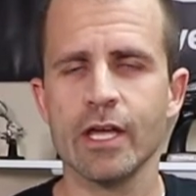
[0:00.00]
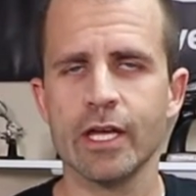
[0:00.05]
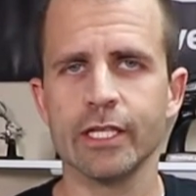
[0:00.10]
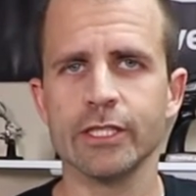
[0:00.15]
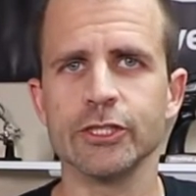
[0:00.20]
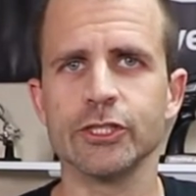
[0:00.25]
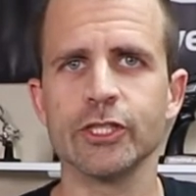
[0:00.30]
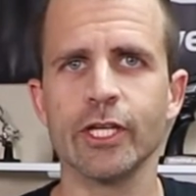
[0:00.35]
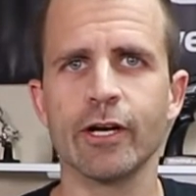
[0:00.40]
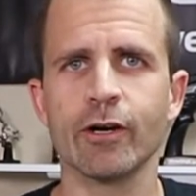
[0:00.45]

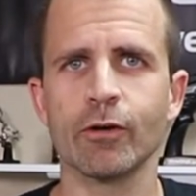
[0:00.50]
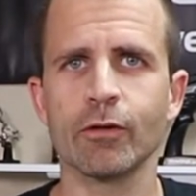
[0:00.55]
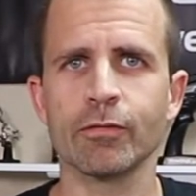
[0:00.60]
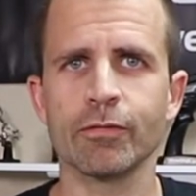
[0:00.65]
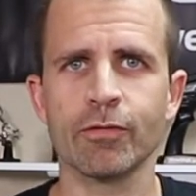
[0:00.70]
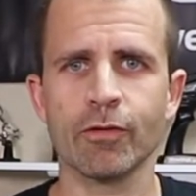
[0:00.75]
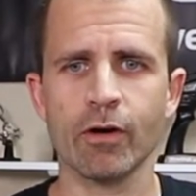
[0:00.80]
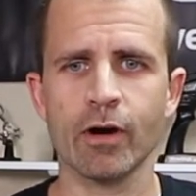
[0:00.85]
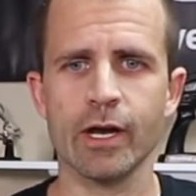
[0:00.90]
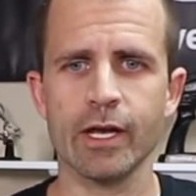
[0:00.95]
in general,
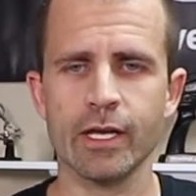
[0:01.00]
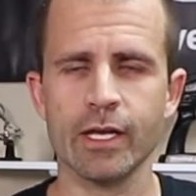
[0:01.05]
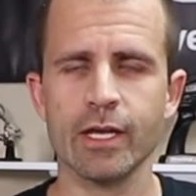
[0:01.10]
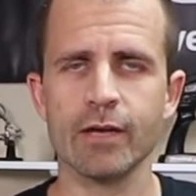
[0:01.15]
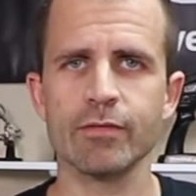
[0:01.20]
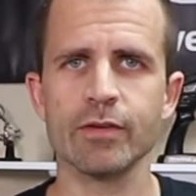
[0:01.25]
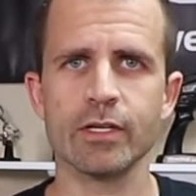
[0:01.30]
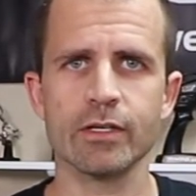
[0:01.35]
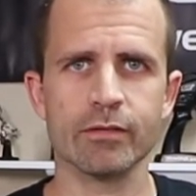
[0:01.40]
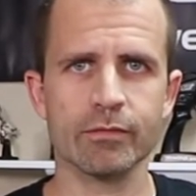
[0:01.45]
for a
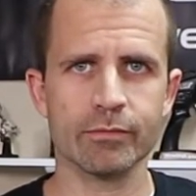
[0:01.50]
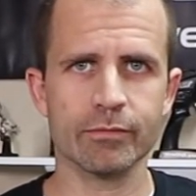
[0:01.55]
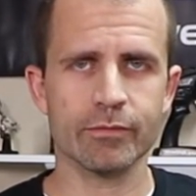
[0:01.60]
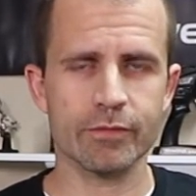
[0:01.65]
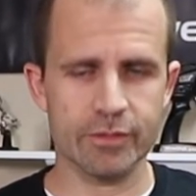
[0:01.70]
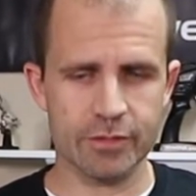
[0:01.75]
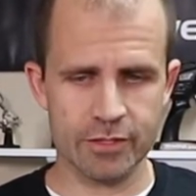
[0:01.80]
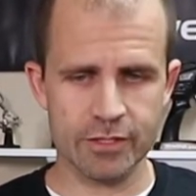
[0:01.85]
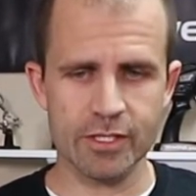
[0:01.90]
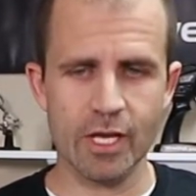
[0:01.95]

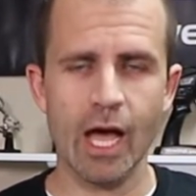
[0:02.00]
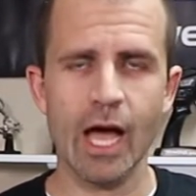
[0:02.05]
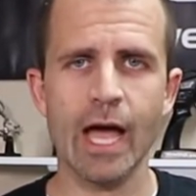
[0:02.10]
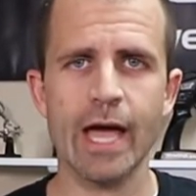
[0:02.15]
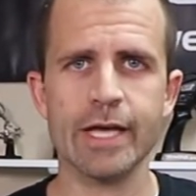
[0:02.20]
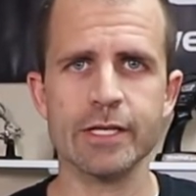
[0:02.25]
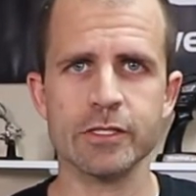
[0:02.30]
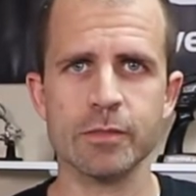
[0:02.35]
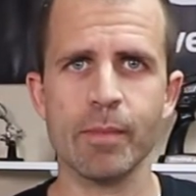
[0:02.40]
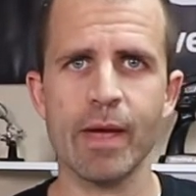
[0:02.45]
given
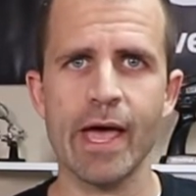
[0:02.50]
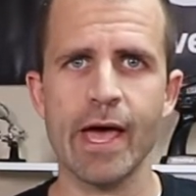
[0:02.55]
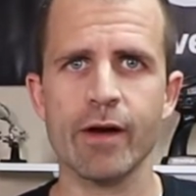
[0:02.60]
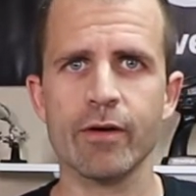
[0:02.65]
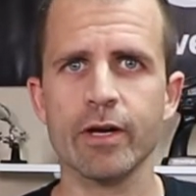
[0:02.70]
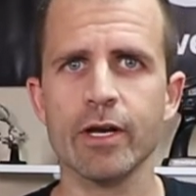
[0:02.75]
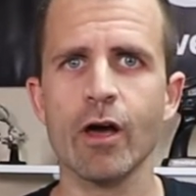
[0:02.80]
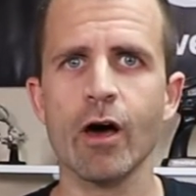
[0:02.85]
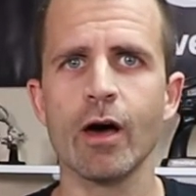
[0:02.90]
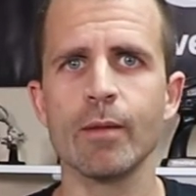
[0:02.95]
size
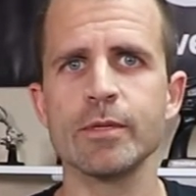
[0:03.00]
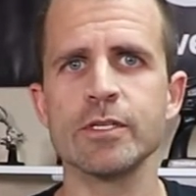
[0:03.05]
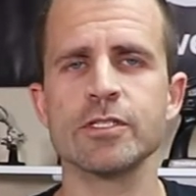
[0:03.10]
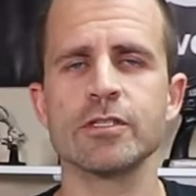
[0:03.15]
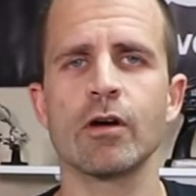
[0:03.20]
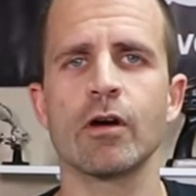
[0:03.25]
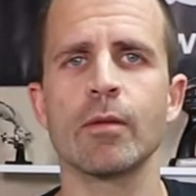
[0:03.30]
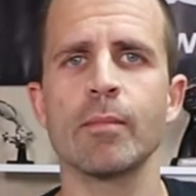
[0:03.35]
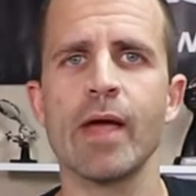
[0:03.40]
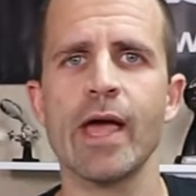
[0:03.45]
battery,
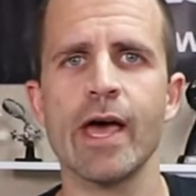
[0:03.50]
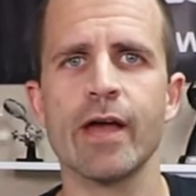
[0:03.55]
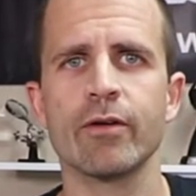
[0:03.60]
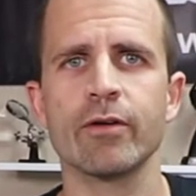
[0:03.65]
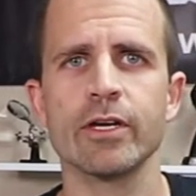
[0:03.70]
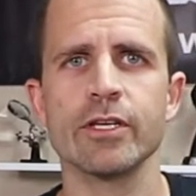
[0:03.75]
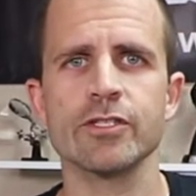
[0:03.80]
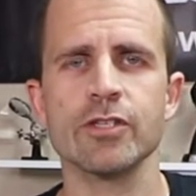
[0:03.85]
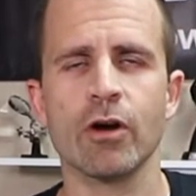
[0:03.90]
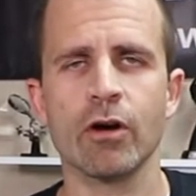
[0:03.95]
HobbyStar
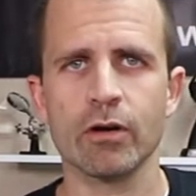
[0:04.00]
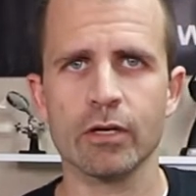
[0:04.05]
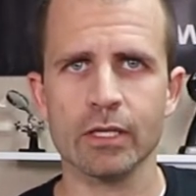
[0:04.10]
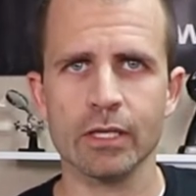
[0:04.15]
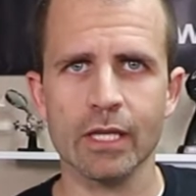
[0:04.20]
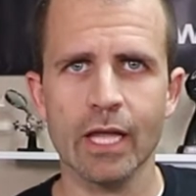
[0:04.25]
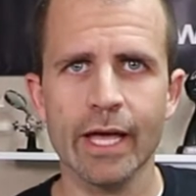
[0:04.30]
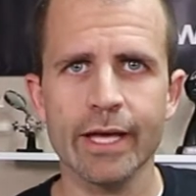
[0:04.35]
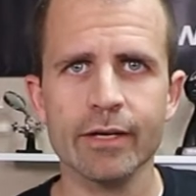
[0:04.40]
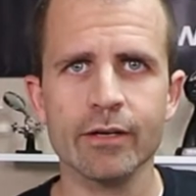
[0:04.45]
batteries are
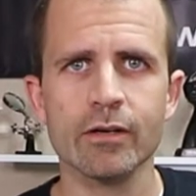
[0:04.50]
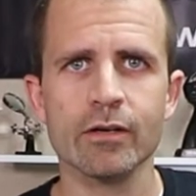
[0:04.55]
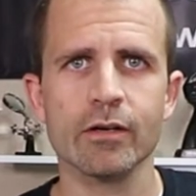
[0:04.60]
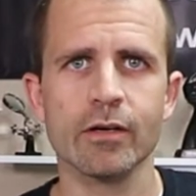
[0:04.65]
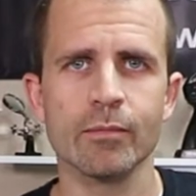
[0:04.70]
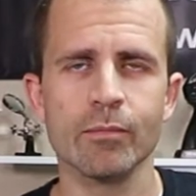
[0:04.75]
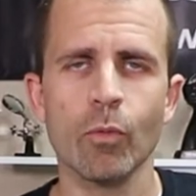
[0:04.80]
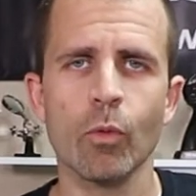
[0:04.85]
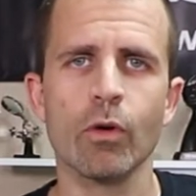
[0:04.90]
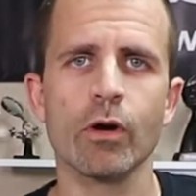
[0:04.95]
lighter
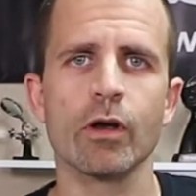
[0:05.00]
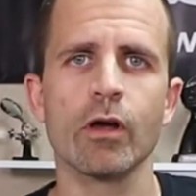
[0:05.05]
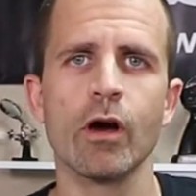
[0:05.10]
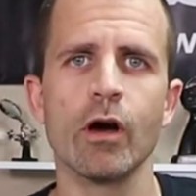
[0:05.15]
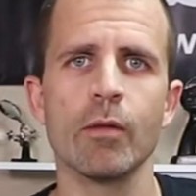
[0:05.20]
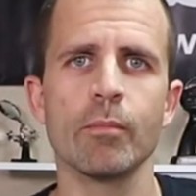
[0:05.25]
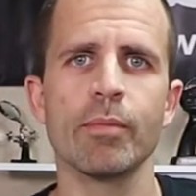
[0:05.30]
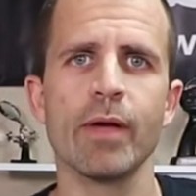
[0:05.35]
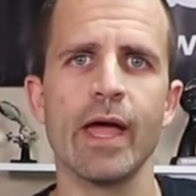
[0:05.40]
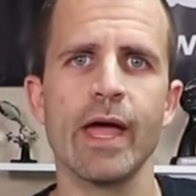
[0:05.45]
and more
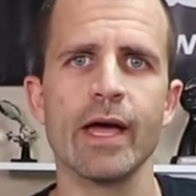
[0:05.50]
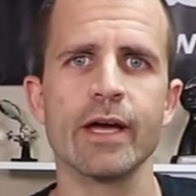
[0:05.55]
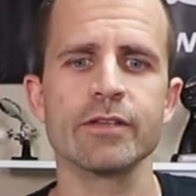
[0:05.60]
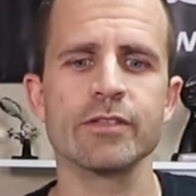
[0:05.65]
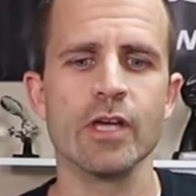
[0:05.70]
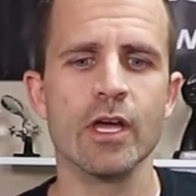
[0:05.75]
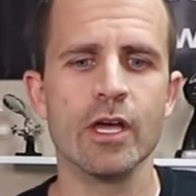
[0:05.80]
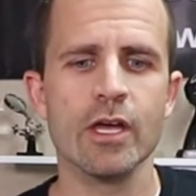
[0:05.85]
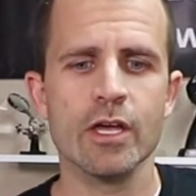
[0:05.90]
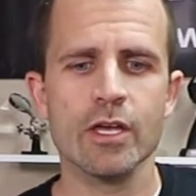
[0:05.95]

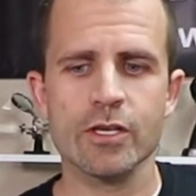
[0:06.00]
compact.